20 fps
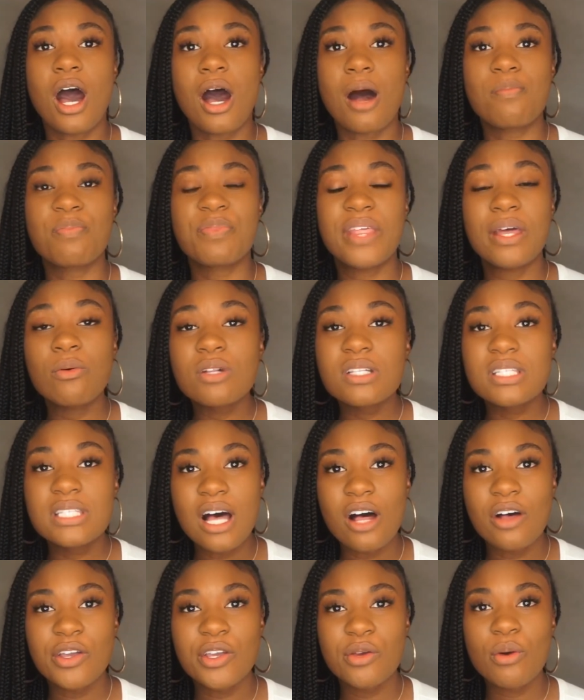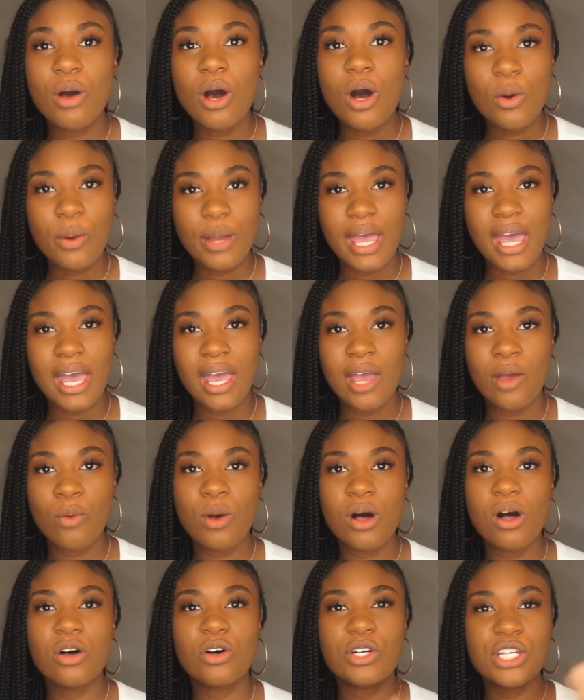they will tell you, okay,
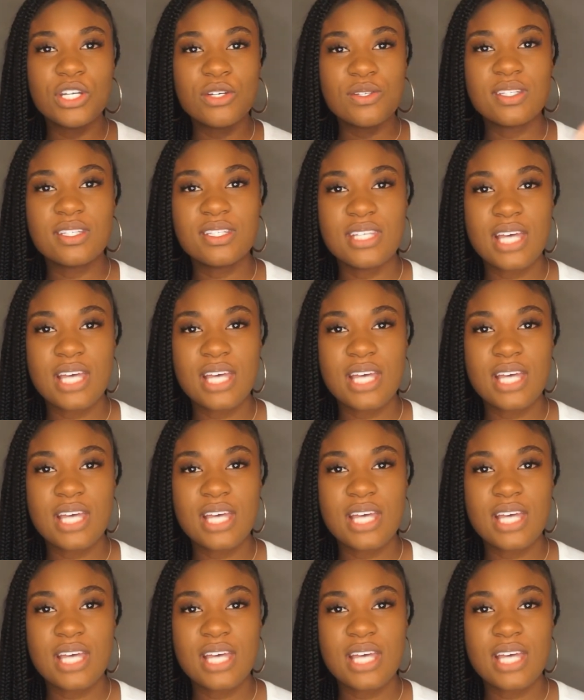well, Houston,